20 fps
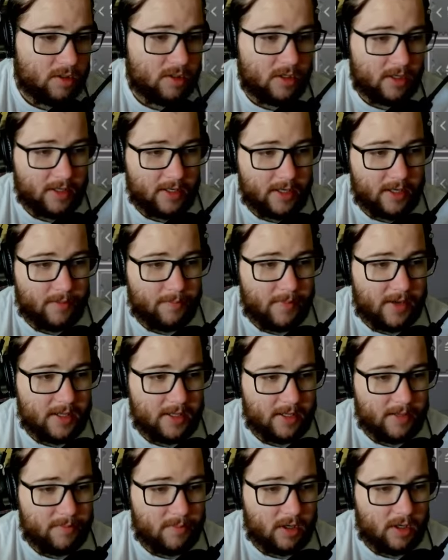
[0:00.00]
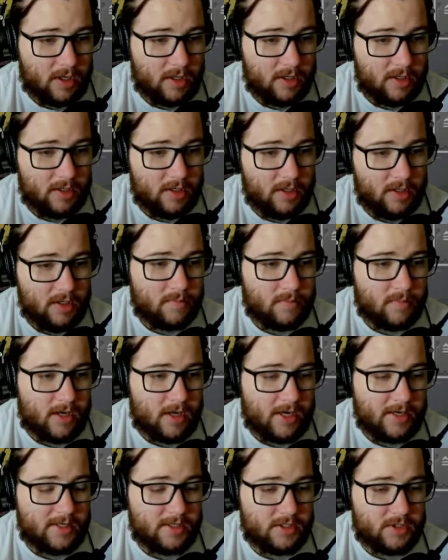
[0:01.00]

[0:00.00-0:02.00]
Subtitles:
again a melee mod. I did